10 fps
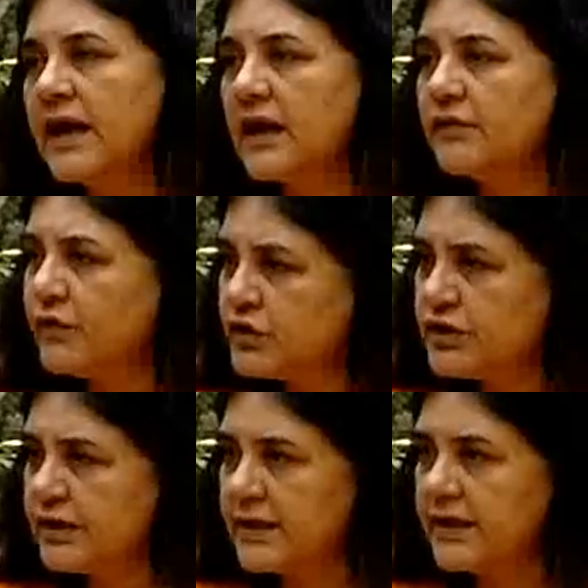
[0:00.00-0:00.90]
And
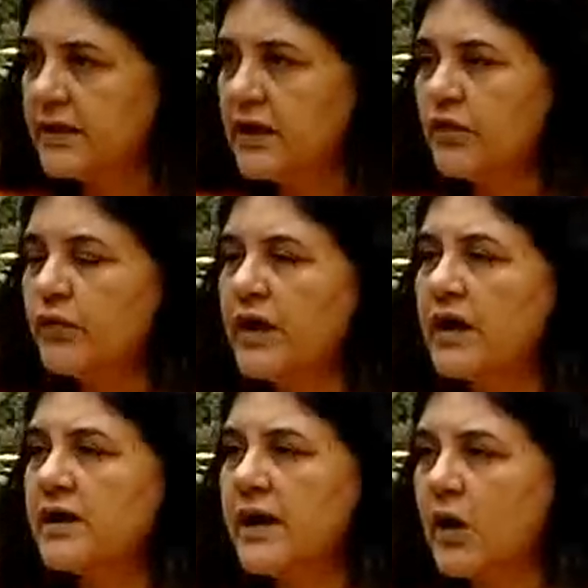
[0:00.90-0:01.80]
unfortunately, we
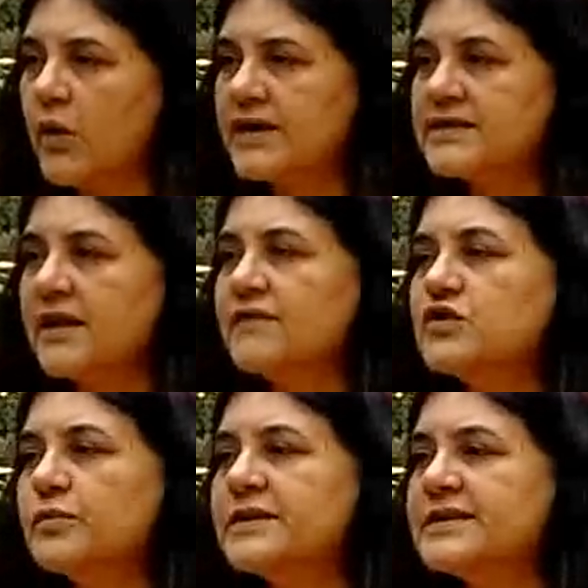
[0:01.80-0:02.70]
allow ourselves
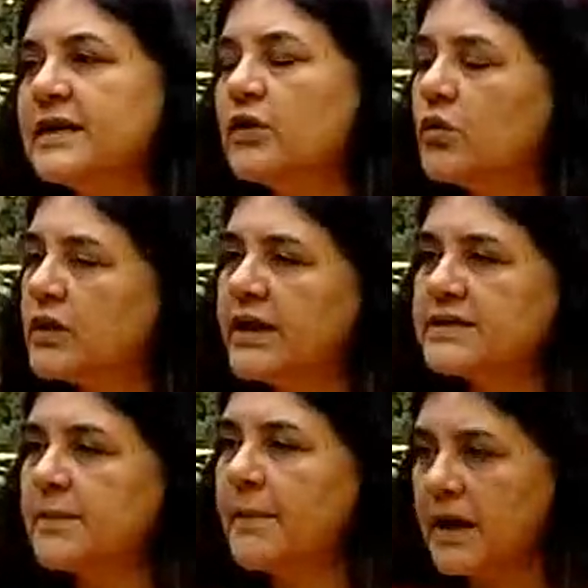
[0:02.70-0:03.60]
to be seen only
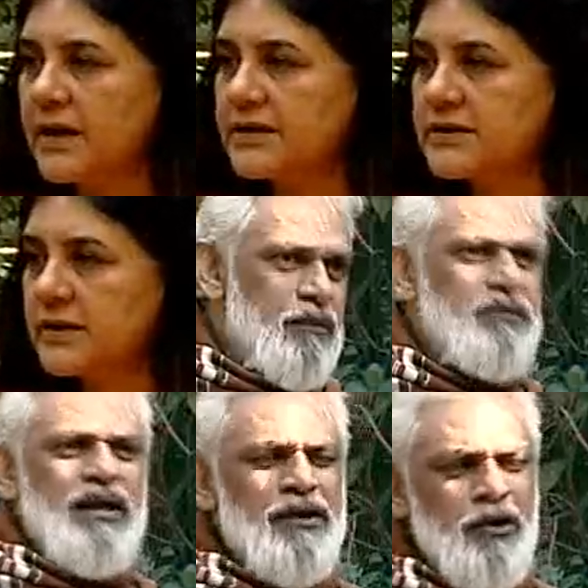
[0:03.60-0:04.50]
as a market.
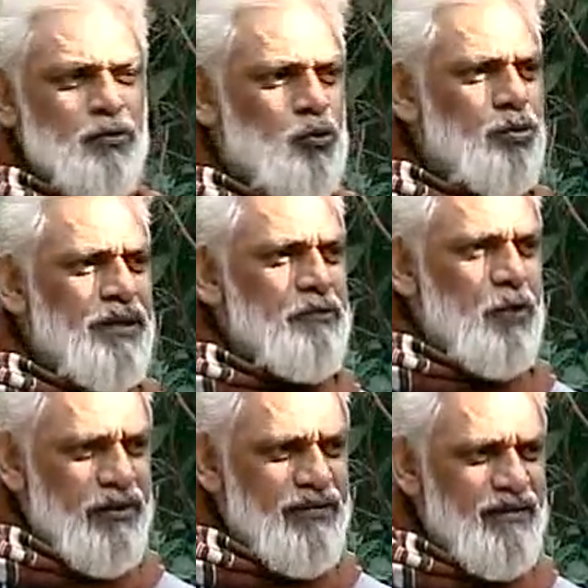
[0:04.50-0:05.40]
There are not too many
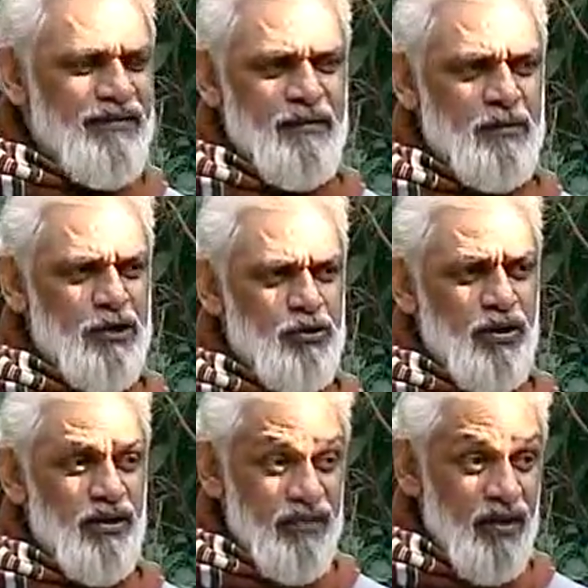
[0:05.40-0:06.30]
voices similar to
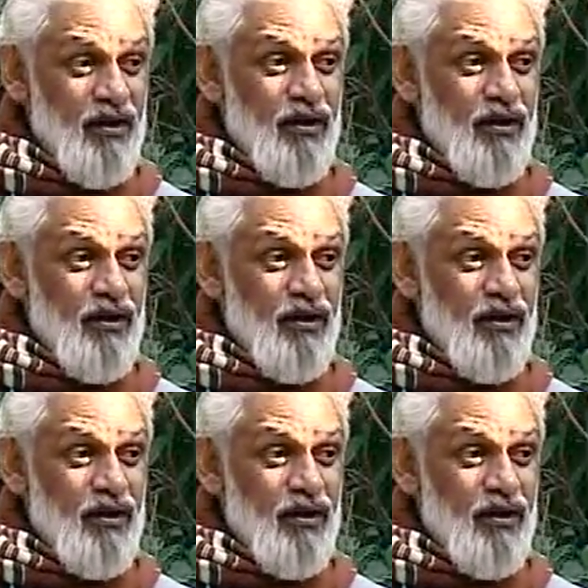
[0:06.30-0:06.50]
yours.